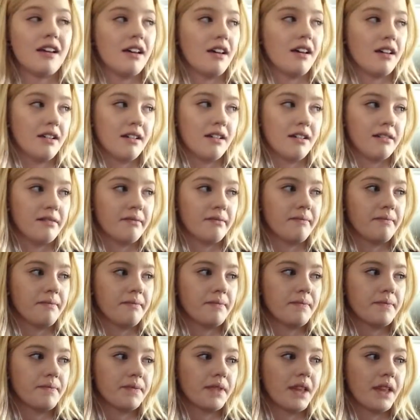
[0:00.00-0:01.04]
At
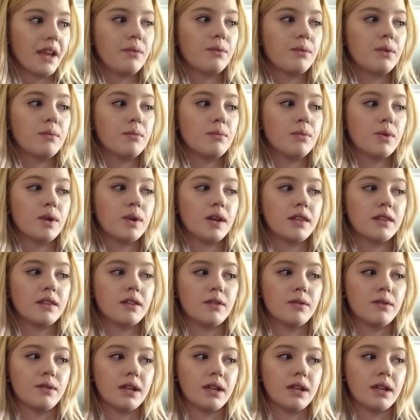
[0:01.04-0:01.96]
one point, though,